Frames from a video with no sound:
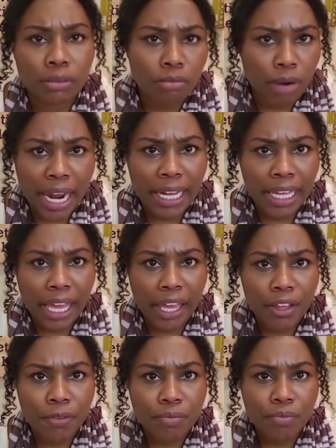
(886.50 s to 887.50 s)

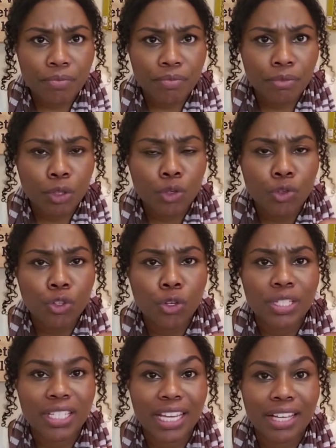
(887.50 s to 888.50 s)
eradicate
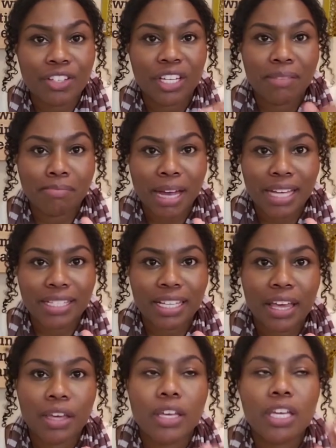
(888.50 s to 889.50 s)
your scarcity
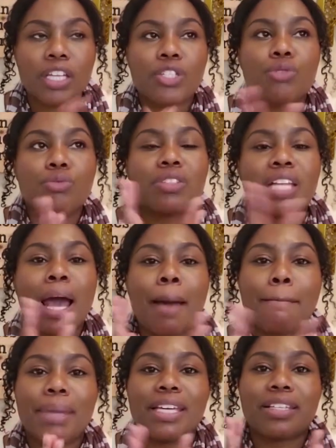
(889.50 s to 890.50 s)
mindset is to
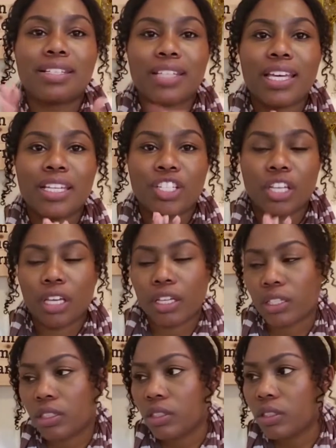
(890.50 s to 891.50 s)
stop being stingy.